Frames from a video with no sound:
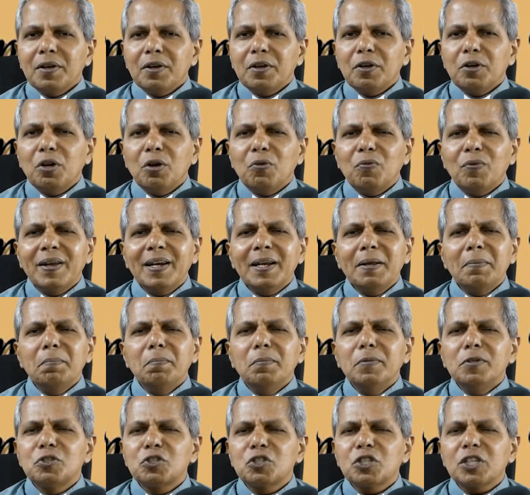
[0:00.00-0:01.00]
Very
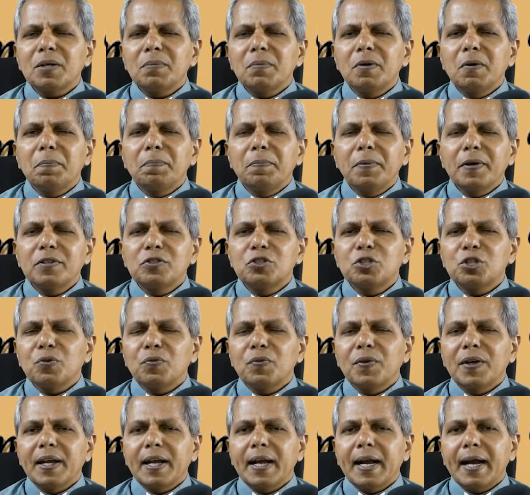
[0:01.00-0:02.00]
miserable picture
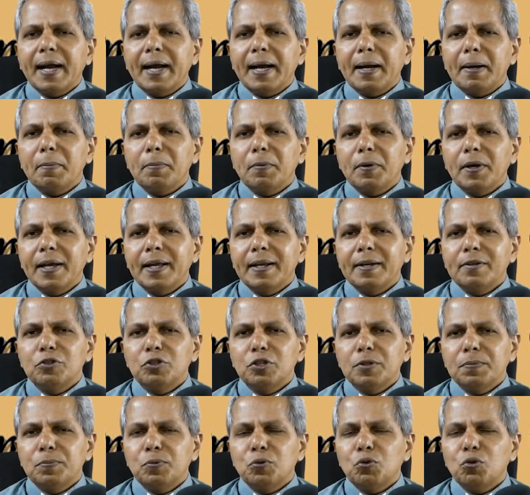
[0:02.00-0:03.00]
we have in
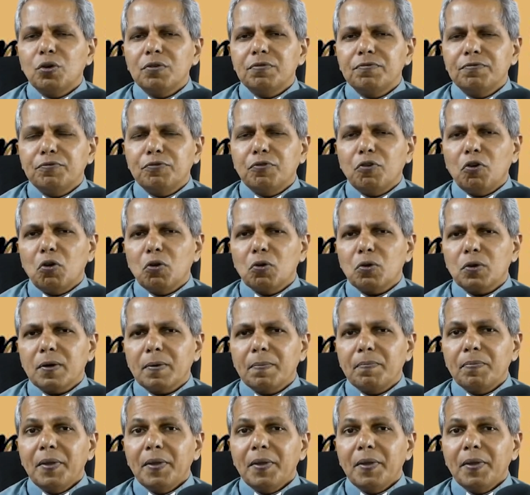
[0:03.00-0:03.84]
the poor folk.